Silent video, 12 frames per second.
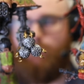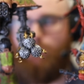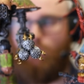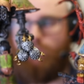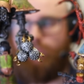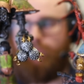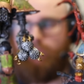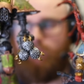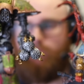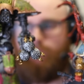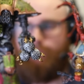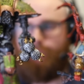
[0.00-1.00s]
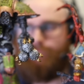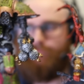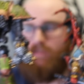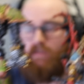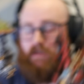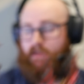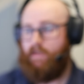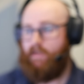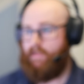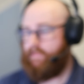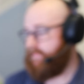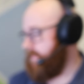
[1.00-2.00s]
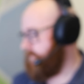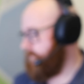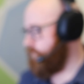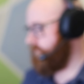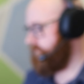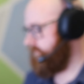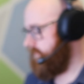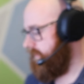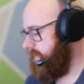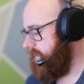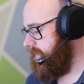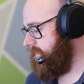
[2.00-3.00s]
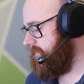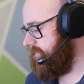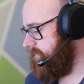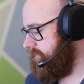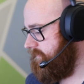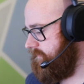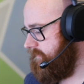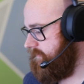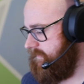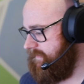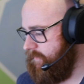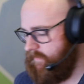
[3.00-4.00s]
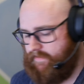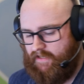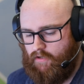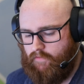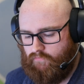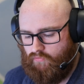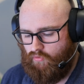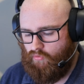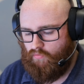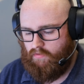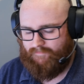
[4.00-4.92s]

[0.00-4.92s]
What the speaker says: boys. They're big boys. Now I think overall,